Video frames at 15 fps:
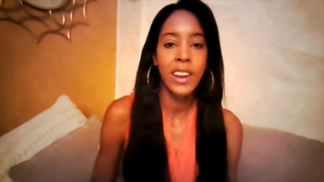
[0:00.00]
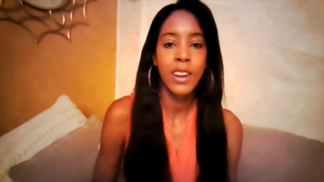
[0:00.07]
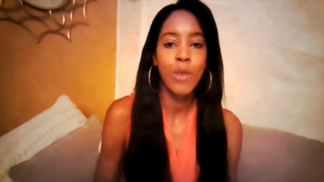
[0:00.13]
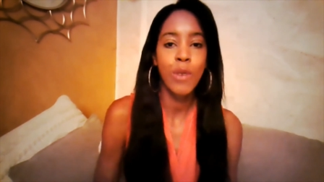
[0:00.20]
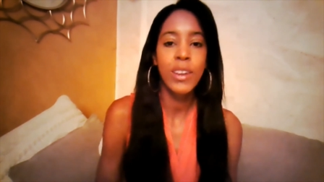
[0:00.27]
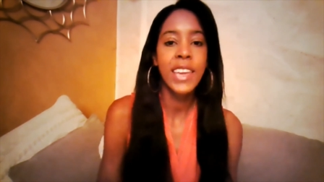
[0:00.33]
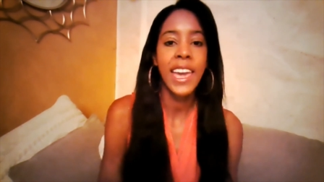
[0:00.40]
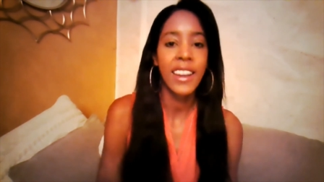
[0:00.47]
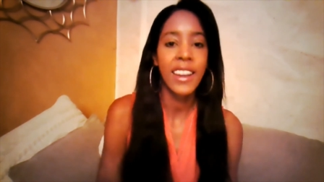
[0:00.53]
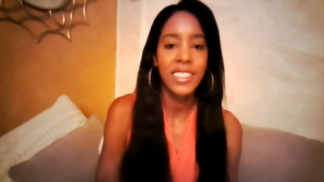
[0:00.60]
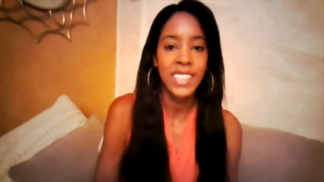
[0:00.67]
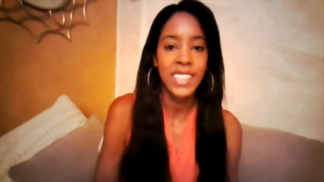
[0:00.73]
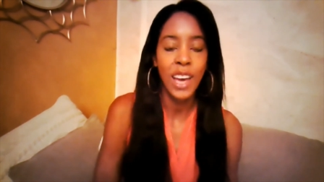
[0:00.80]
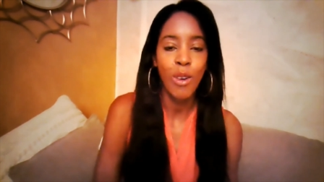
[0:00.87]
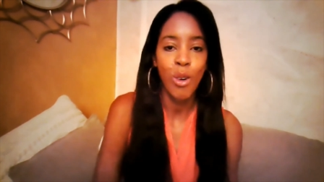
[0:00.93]
one
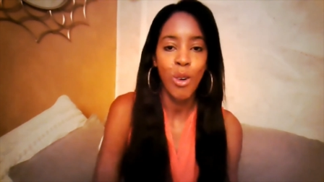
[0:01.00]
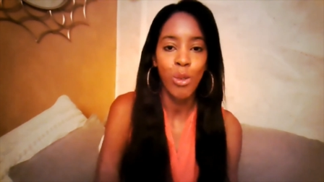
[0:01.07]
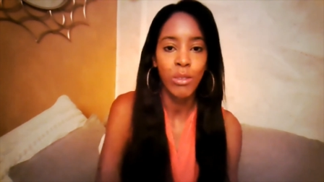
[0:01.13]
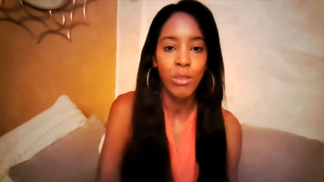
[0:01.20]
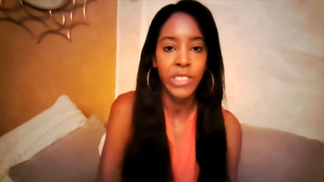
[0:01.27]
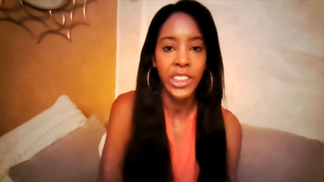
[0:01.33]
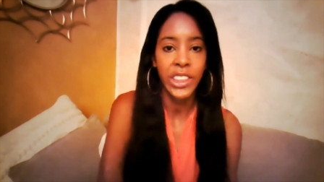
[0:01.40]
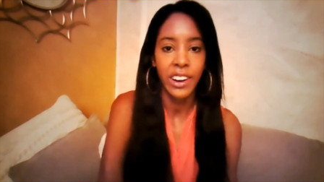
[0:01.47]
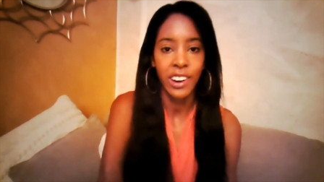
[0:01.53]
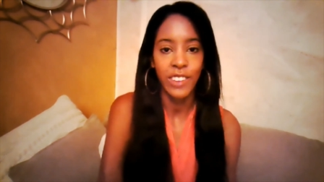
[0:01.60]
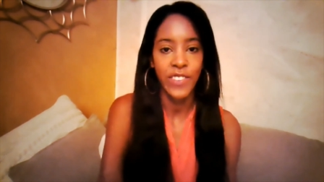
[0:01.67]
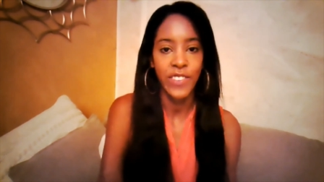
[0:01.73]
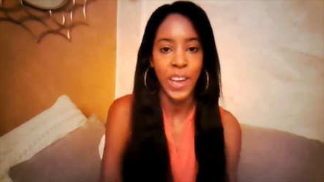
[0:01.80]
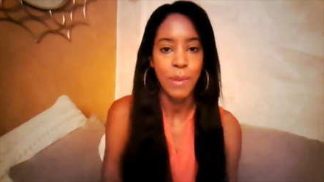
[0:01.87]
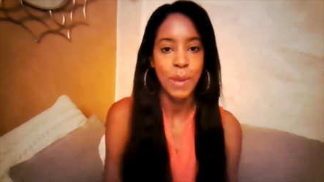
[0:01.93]
cares how old their
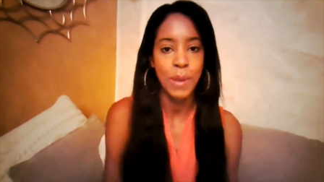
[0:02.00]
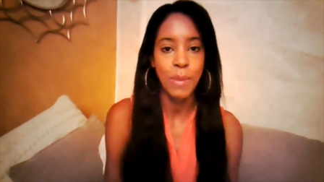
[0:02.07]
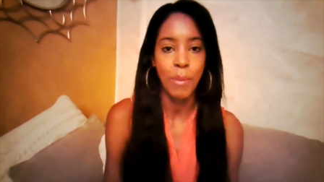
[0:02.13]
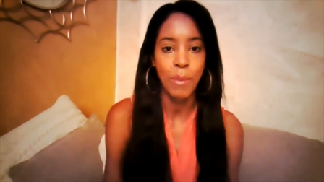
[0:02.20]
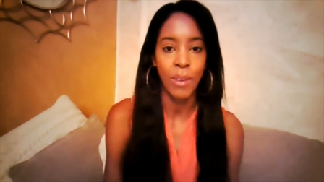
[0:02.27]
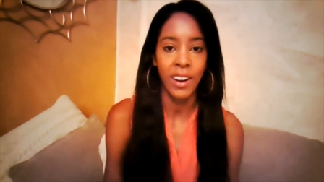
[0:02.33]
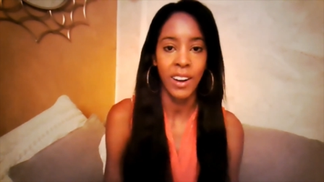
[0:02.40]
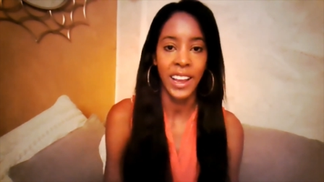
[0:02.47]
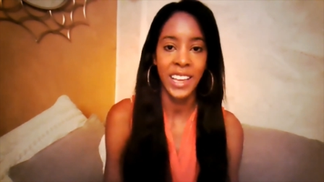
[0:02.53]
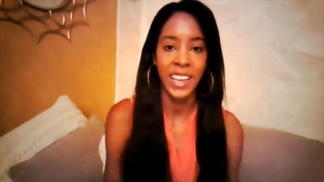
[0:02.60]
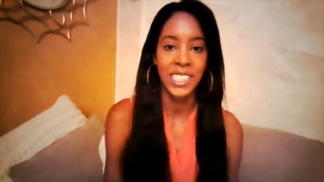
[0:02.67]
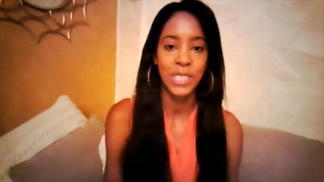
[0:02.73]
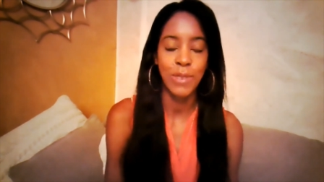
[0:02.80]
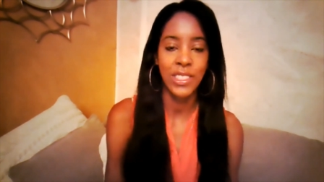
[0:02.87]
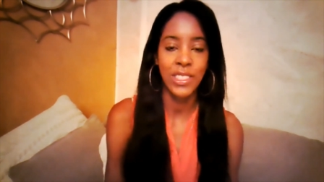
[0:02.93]
family member
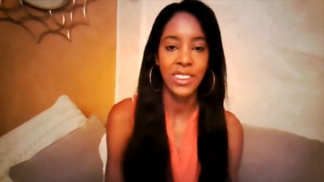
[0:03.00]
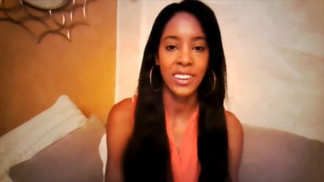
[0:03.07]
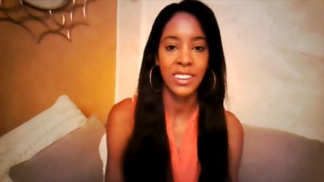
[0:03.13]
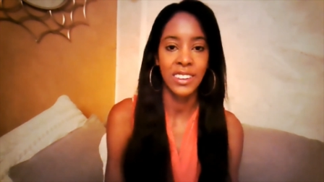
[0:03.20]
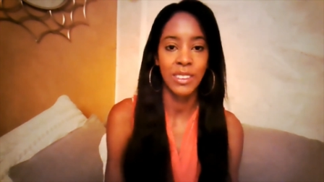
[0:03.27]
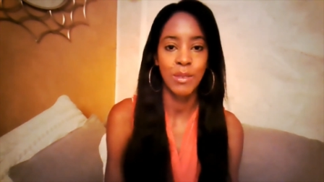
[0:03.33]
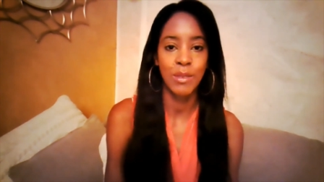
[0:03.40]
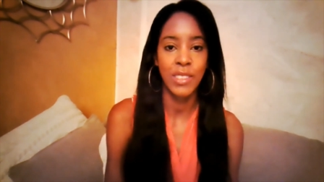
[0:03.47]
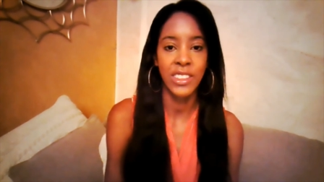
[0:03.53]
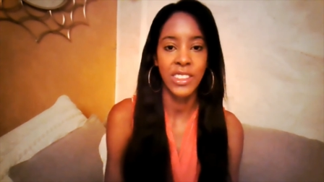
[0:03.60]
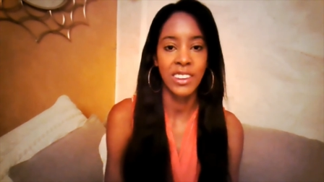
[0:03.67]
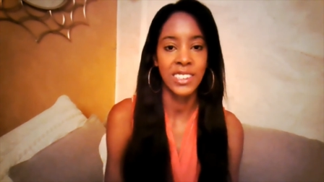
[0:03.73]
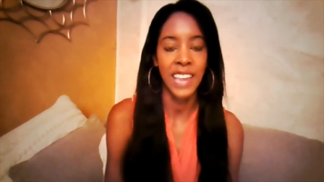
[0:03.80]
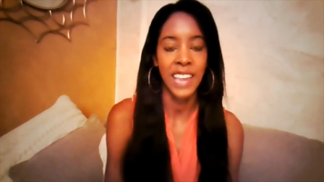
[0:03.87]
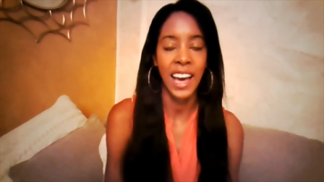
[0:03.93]
is when
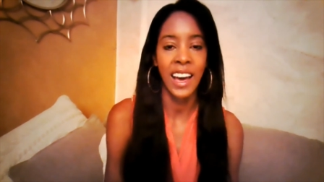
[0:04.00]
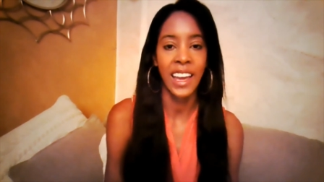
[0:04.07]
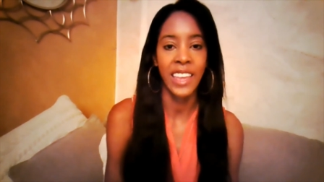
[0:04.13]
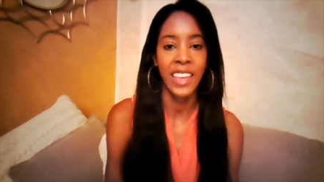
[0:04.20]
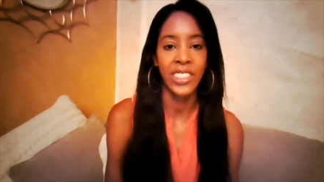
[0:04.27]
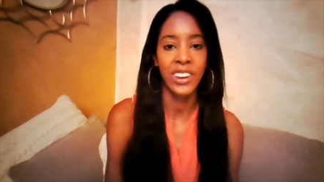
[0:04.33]
they're dying.